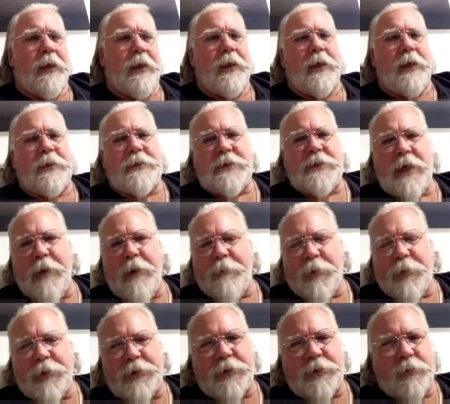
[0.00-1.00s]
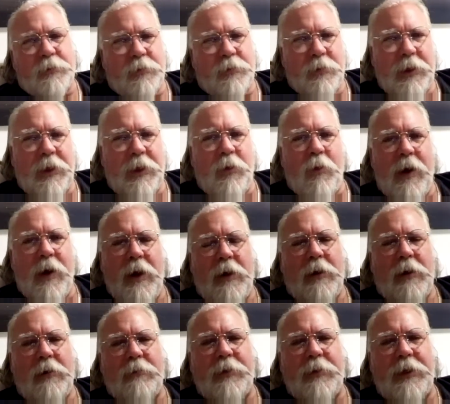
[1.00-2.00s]
It tempers really
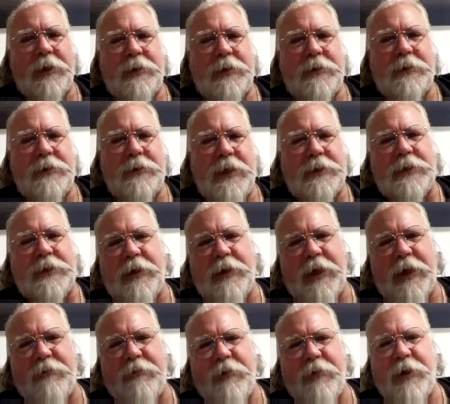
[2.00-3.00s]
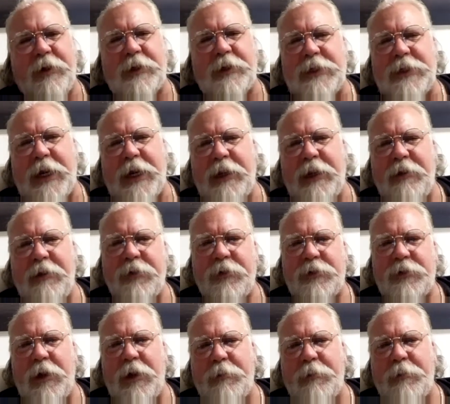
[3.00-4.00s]
well, but it doesn't get very exciting if you
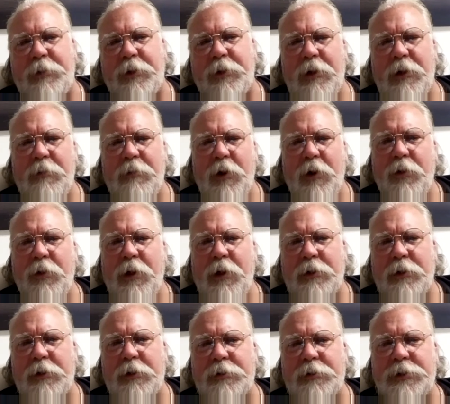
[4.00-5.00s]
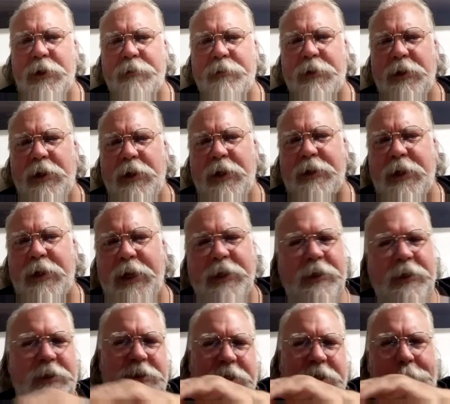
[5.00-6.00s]
try to put a hamon on it or something like that. You
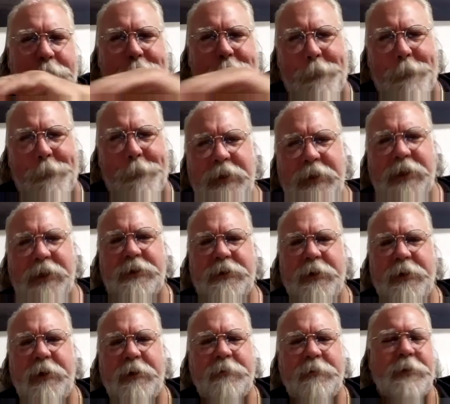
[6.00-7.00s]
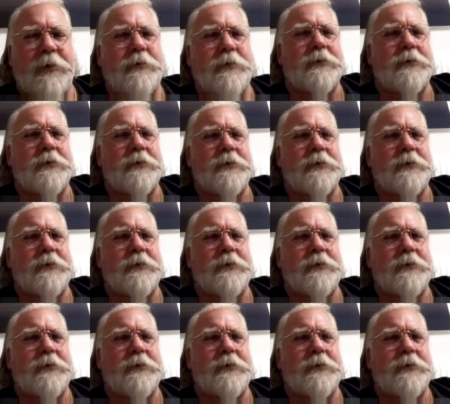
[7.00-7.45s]
just get dead straight hamons.